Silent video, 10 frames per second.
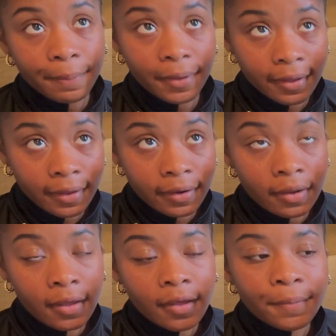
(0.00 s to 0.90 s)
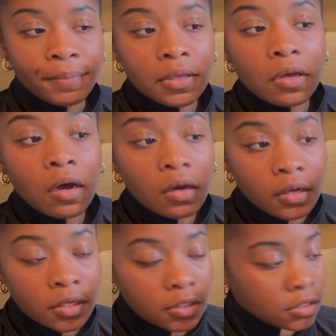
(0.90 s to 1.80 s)
pen,
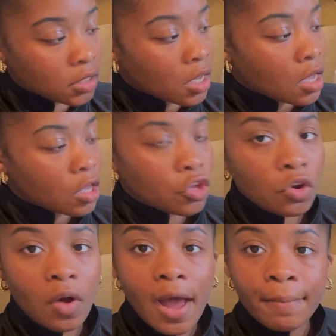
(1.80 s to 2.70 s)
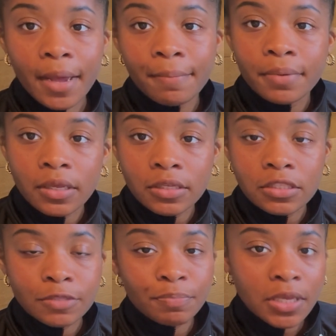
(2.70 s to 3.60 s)
because you know I might be
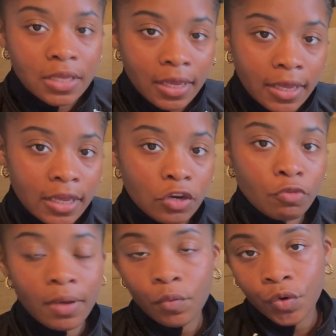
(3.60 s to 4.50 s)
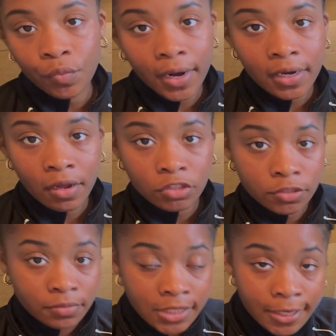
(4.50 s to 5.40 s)
speaking and you might want to write down
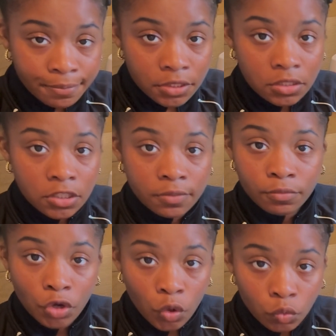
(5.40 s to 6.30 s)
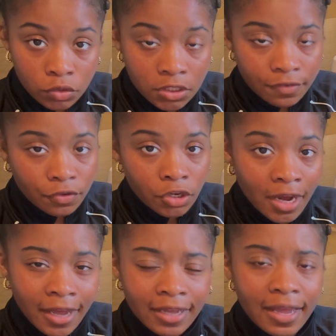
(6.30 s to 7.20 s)
some tips and some notes. If you're
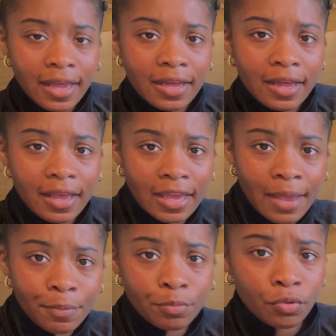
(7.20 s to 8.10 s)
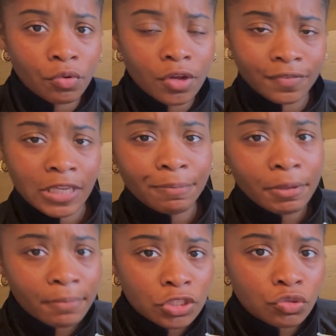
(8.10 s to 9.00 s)
not capable of
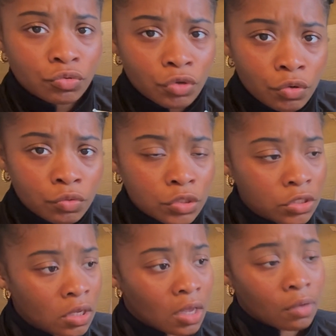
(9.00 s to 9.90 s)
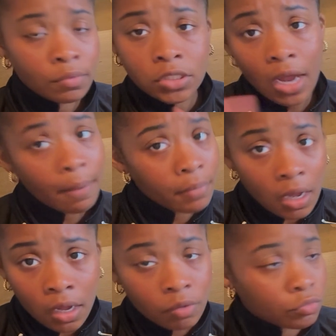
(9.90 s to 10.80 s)
keeping mental notes, which I'm
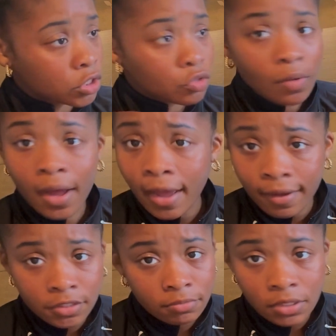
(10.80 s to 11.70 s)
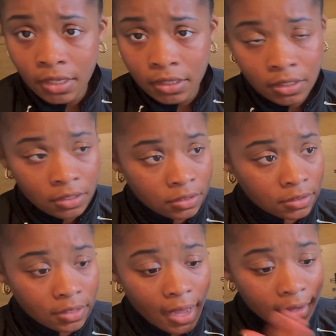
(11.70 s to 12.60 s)
not, which is why I have something like
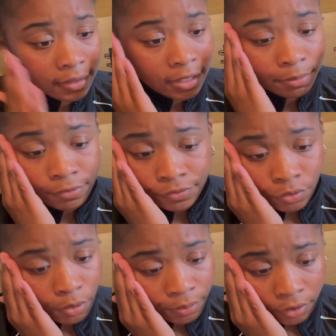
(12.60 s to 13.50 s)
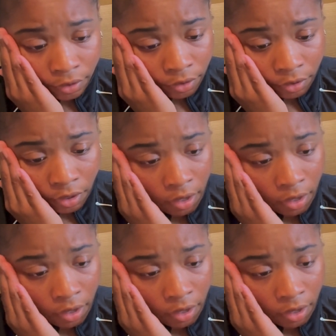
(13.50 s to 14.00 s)
this. I can keep a few up here,